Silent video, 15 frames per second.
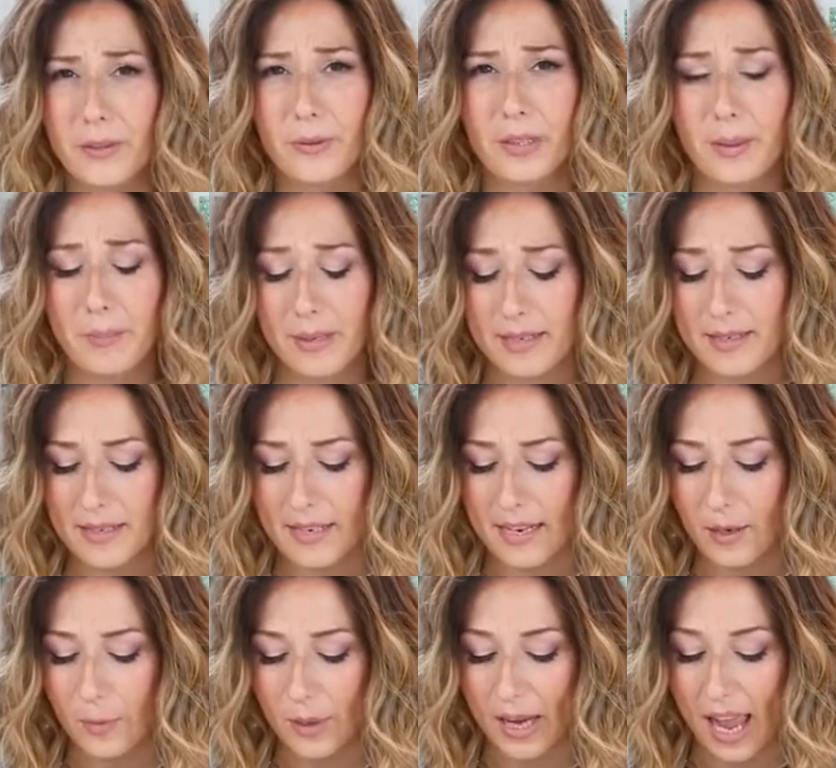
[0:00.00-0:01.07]
really
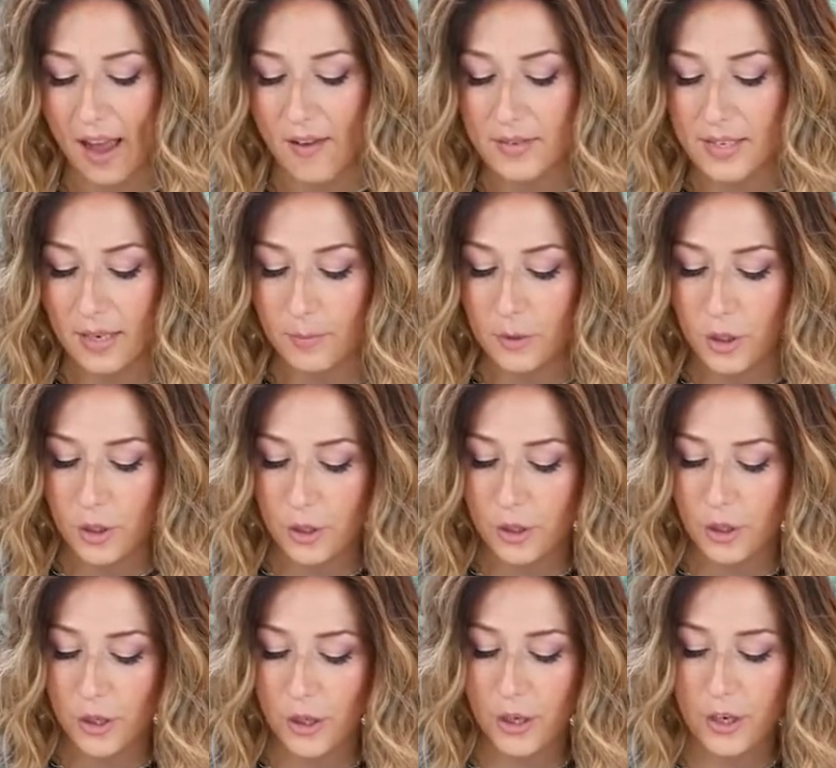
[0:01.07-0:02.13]
basic. We have some
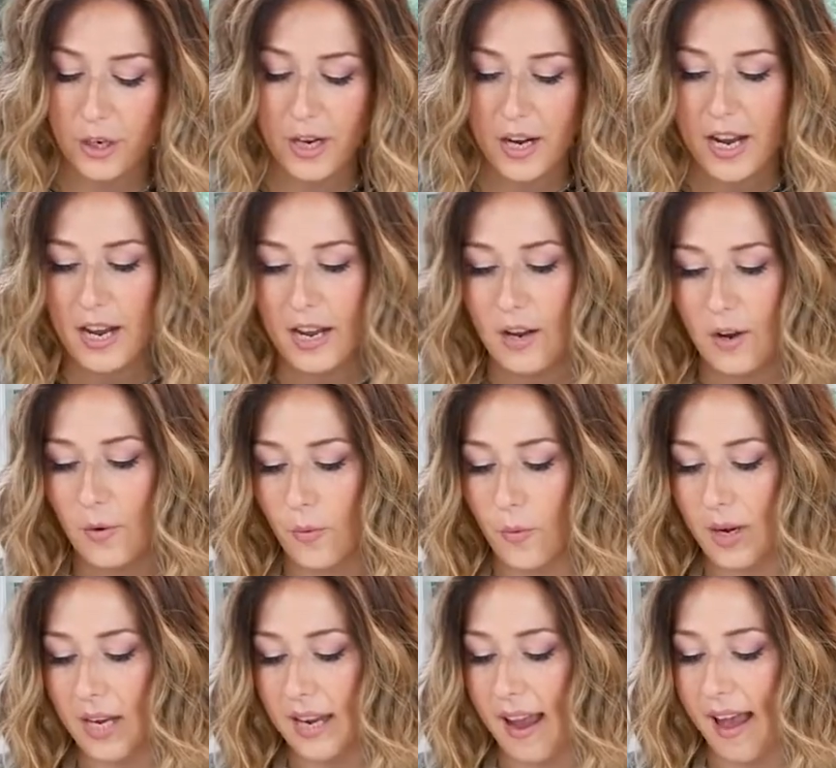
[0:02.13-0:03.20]
sugar.
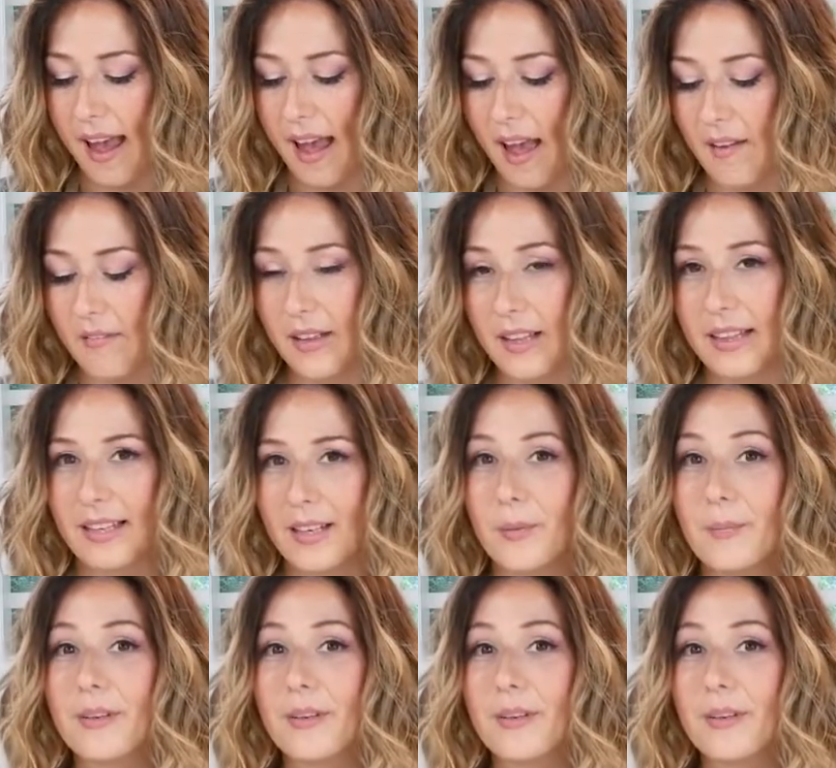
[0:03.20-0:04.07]
We have a little